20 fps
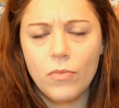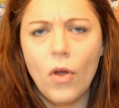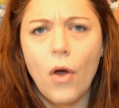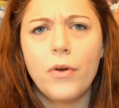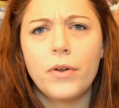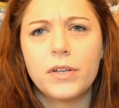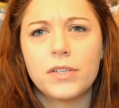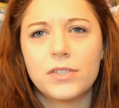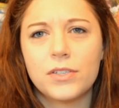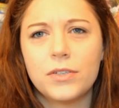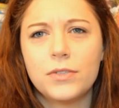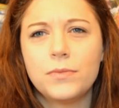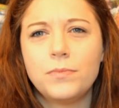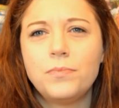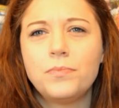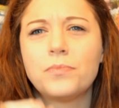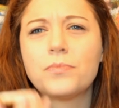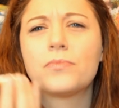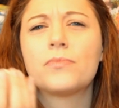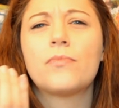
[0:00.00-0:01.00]
On its own,
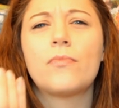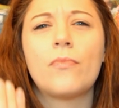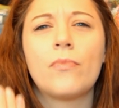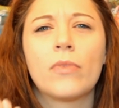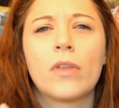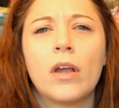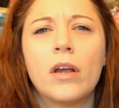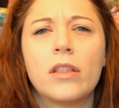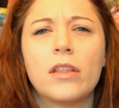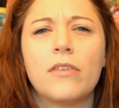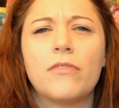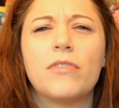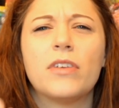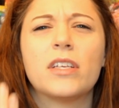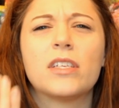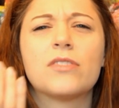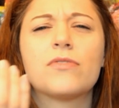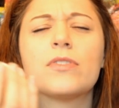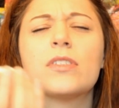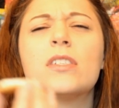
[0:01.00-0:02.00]
the
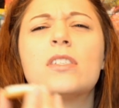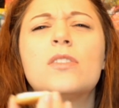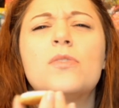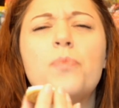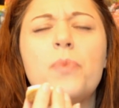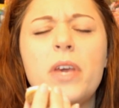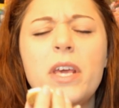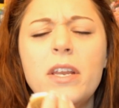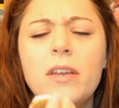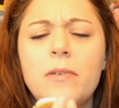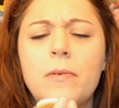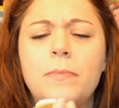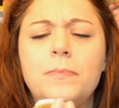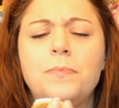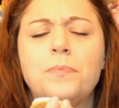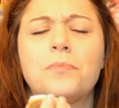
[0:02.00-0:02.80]
filling's really sweet.